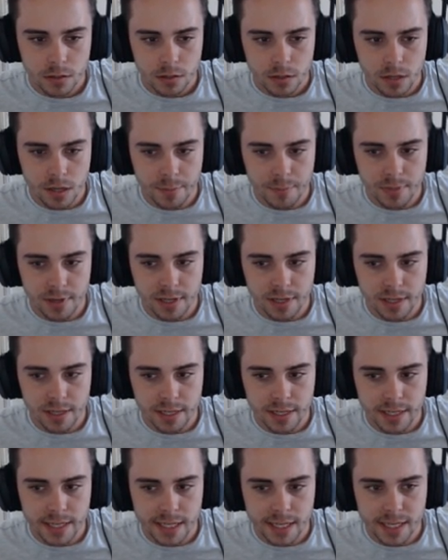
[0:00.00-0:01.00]
I
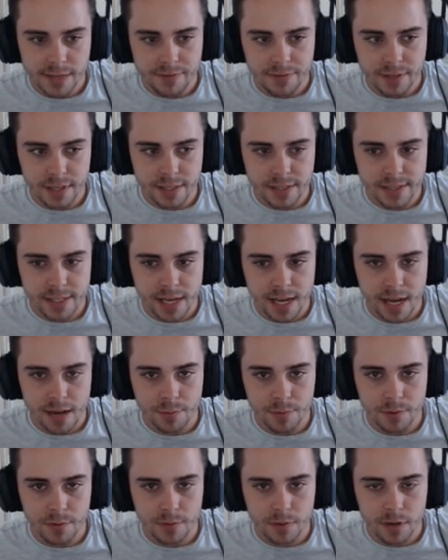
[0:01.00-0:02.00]
believe that's how
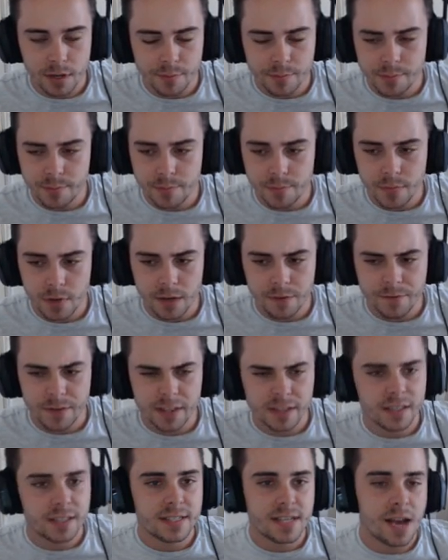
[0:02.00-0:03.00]
it. I, I think
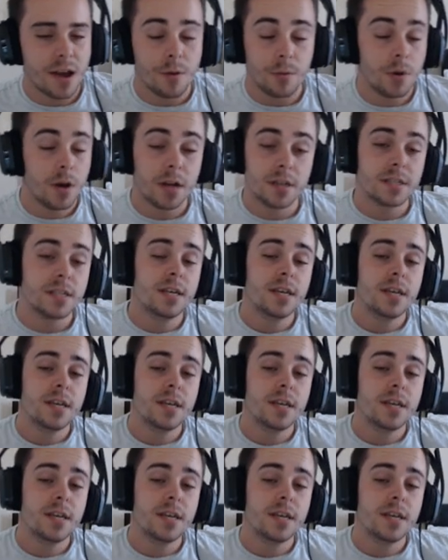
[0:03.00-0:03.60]
that's how it worked.